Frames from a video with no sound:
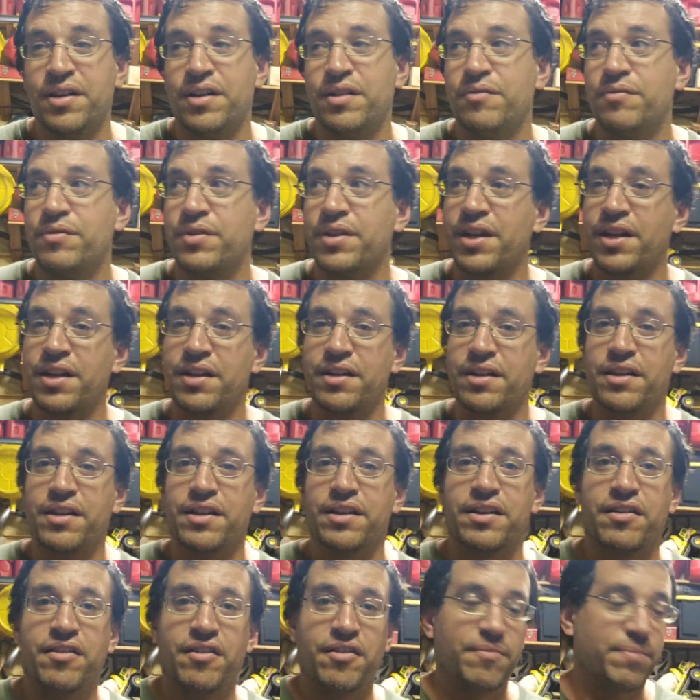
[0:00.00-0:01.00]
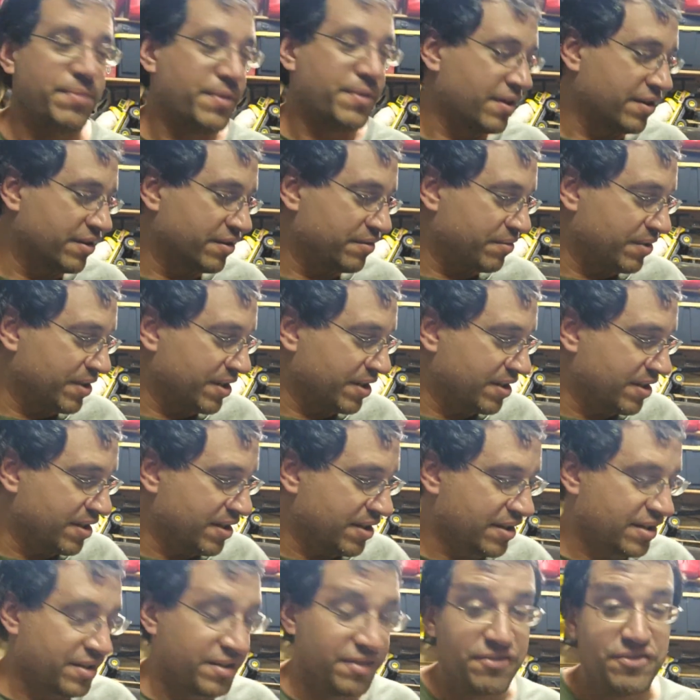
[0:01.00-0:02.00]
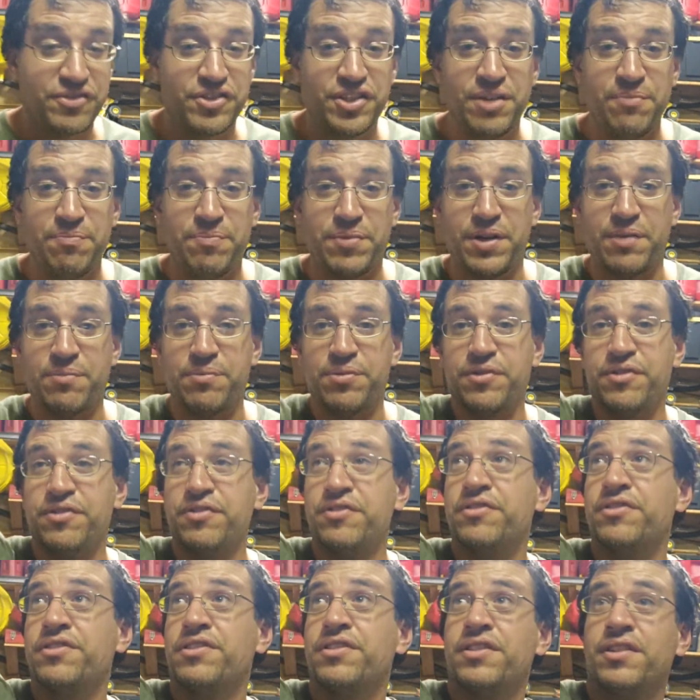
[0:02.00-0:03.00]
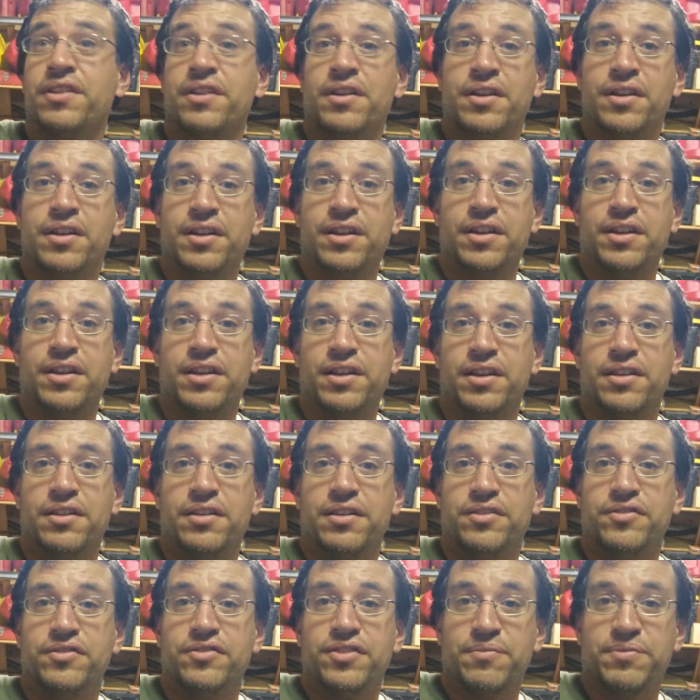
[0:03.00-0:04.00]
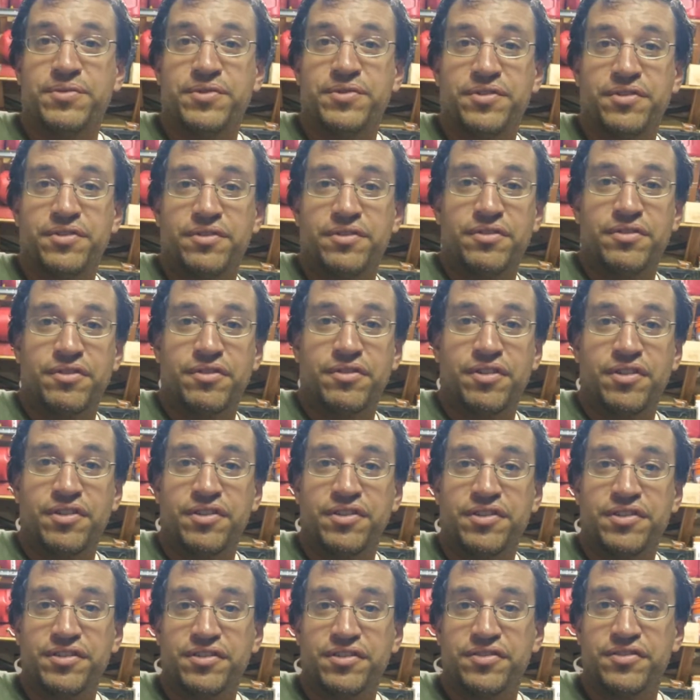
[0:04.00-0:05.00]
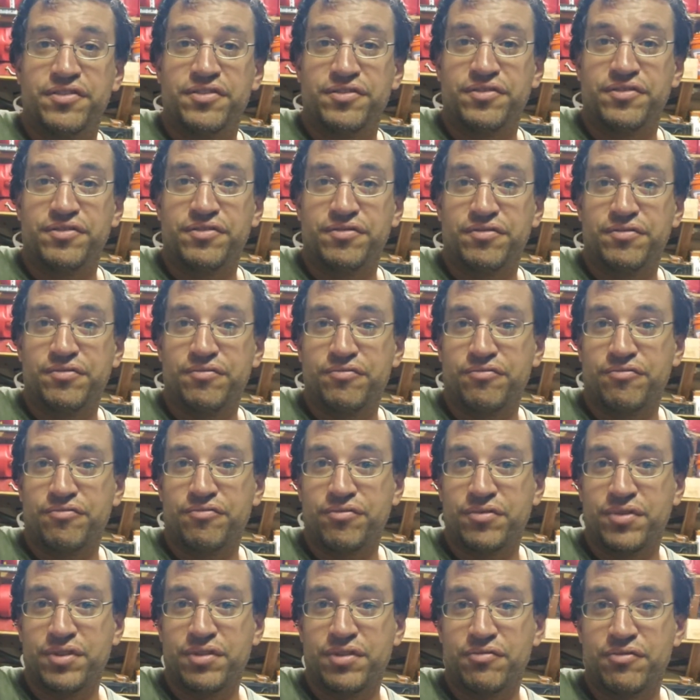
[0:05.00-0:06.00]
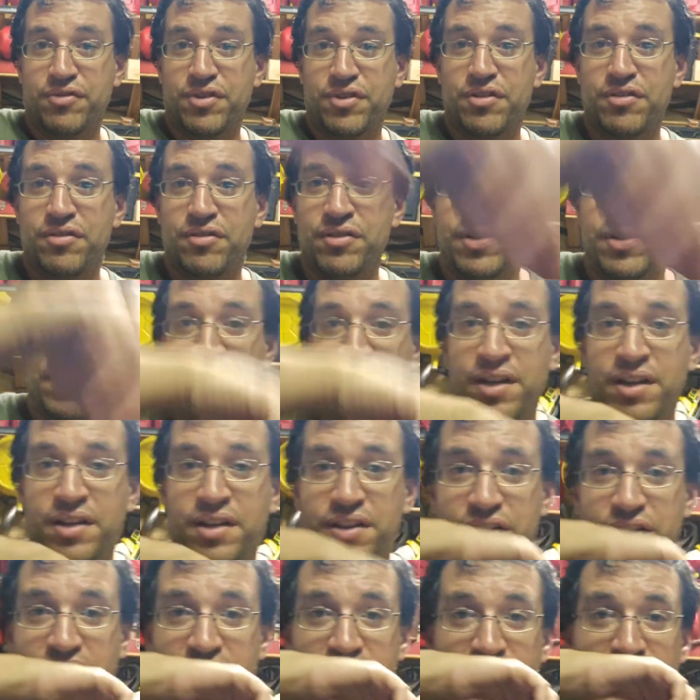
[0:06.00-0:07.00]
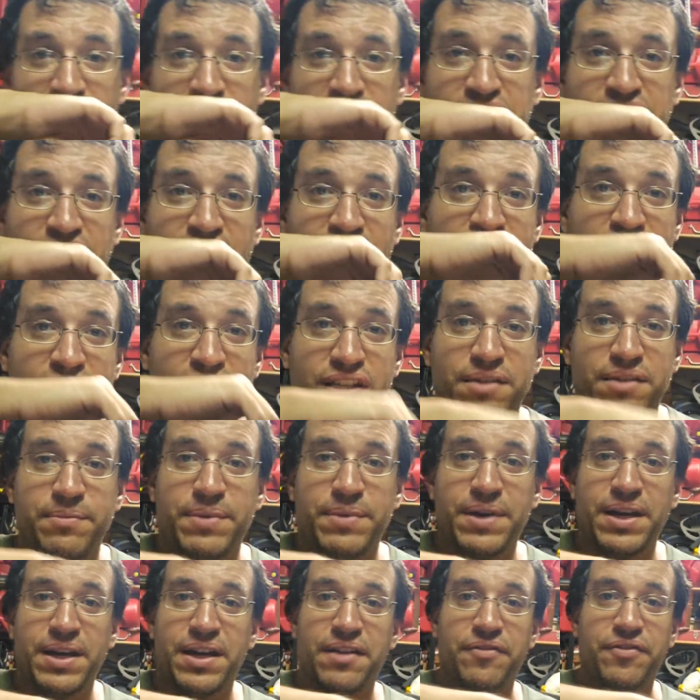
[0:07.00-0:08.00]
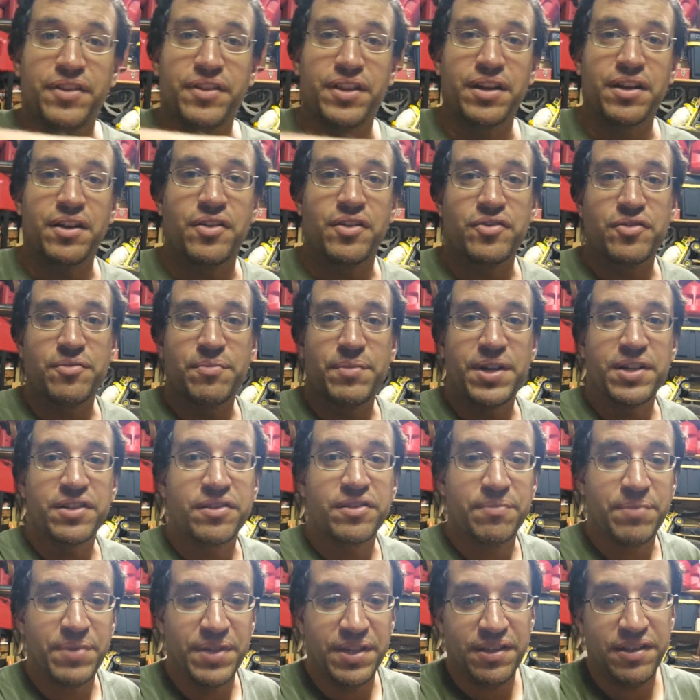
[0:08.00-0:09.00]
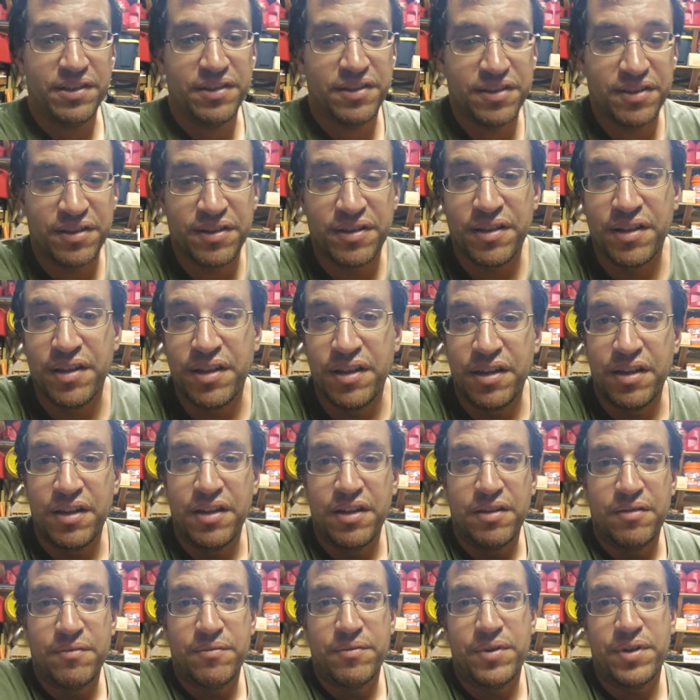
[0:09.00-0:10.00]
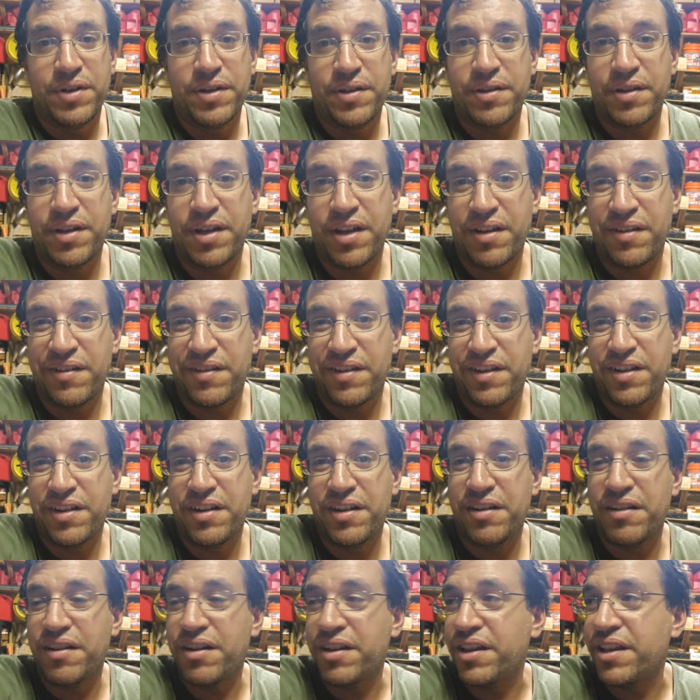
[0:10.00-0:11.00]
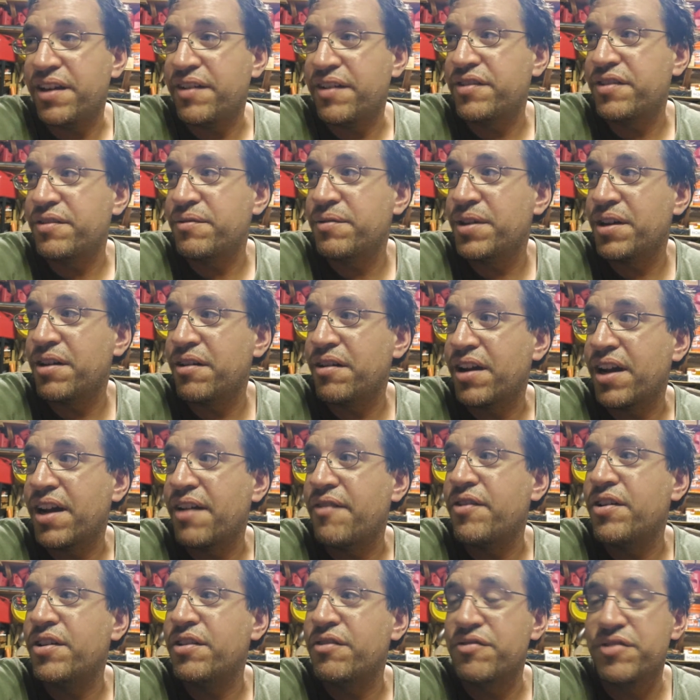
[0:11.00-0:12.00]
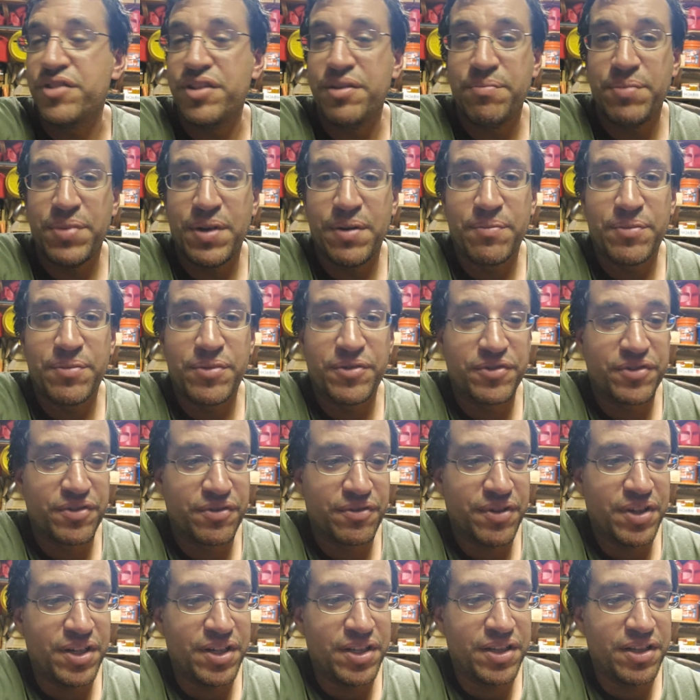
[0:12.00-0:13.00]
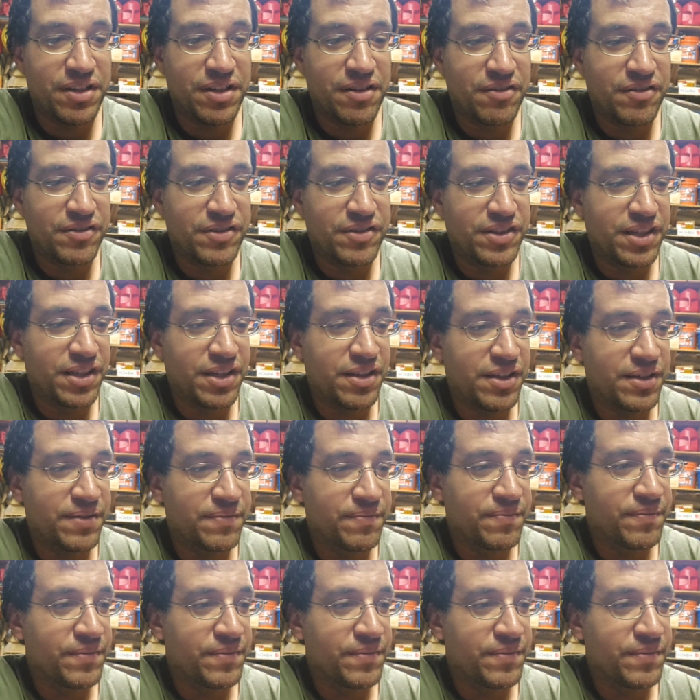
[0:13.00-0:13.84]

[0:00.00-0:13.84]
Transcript: We got a lot of car parts we can hook. There's Jeep bumpers in the dumpster across this road. They do sell on eBay for like 100 bucks a piece. But I don't know, I left them there. I have other Jeep bumpers already that aren't selling.